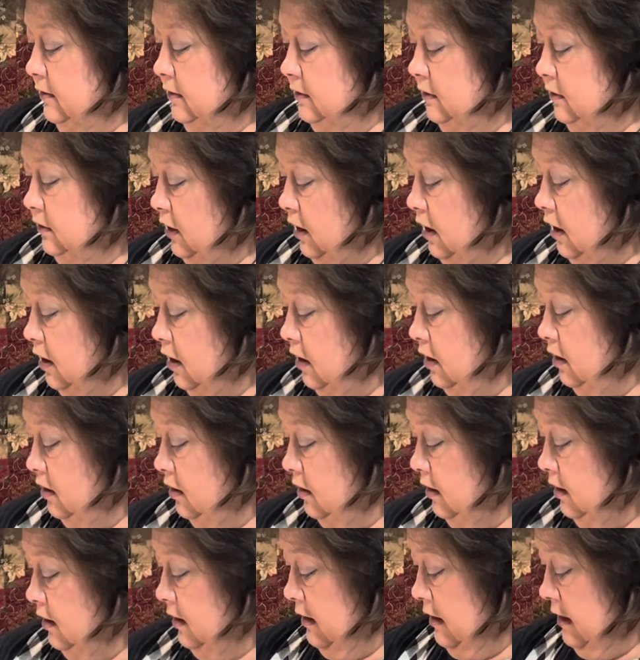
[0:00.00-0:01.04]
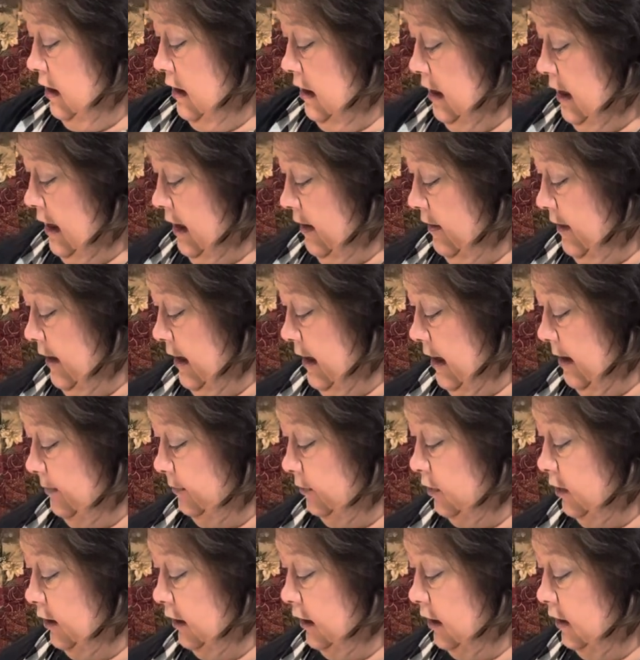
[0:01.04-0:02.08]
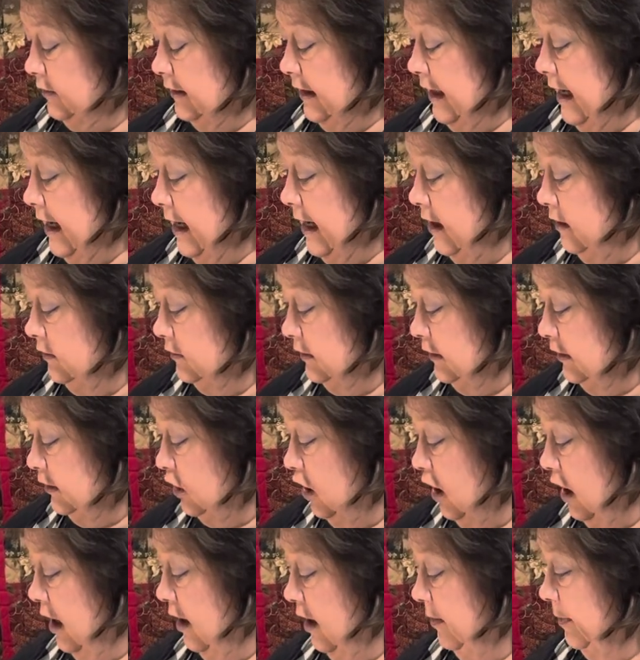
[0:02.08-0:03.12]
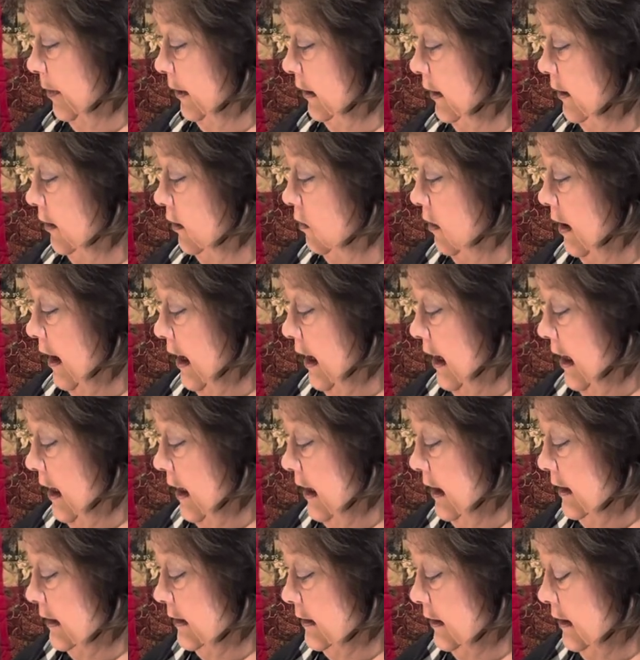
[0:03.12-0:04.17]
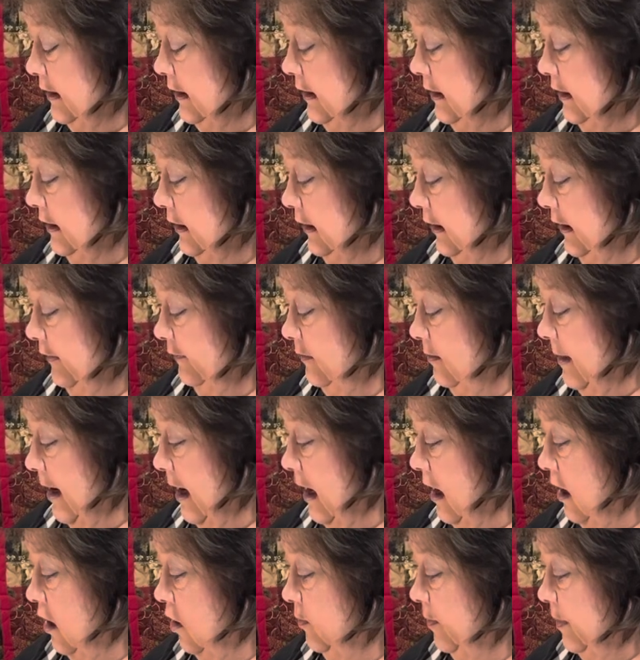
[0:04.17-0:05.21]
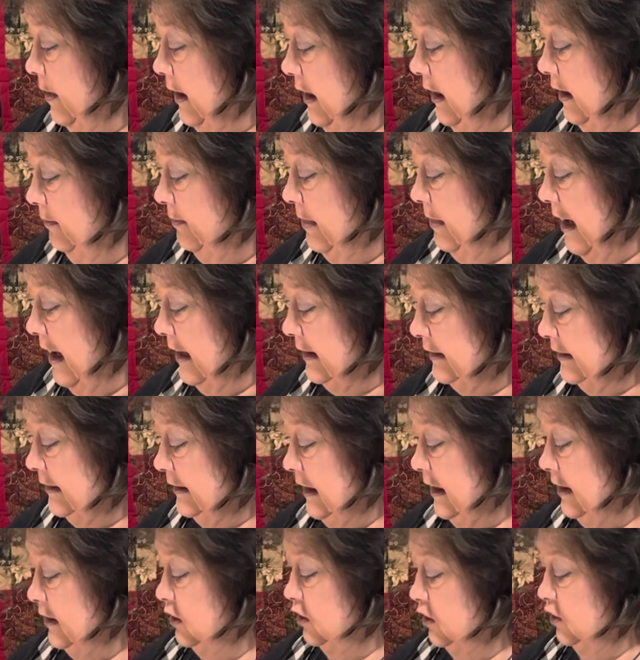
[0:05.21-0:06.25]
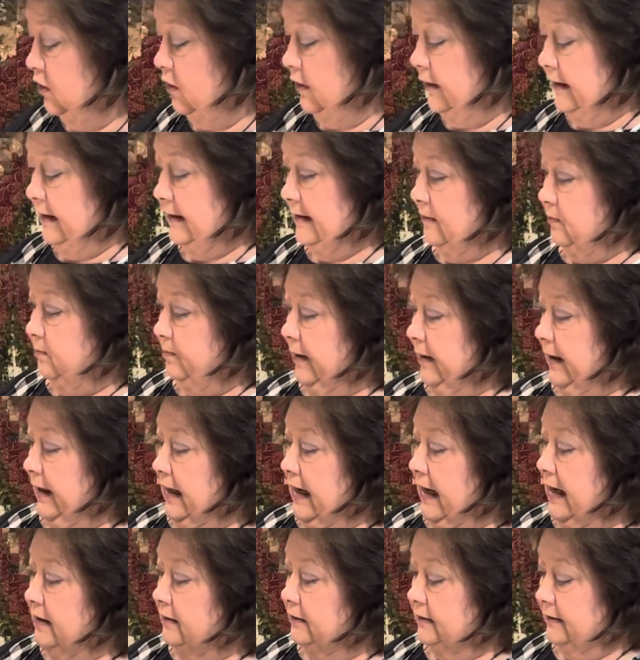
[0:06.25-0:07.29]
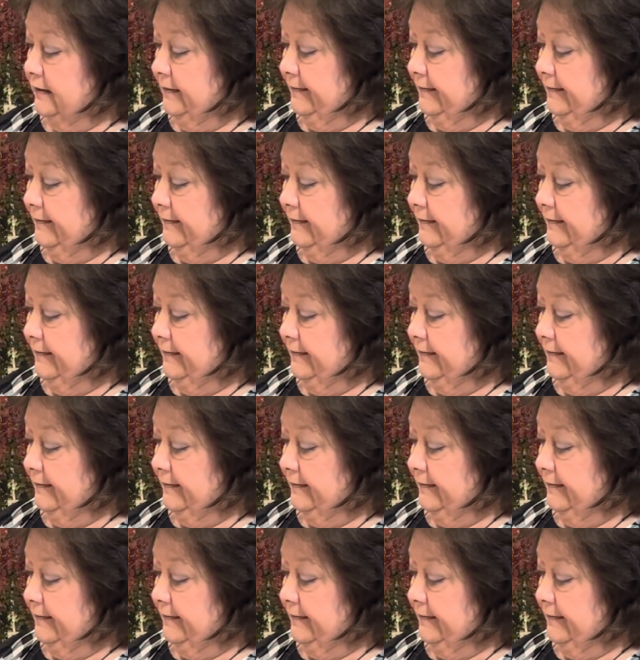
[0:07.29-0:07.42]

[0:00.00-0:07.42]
Turn, and then I'm going to go down the top a little ways, leaving my opening, back stitch so it doesn't pick out.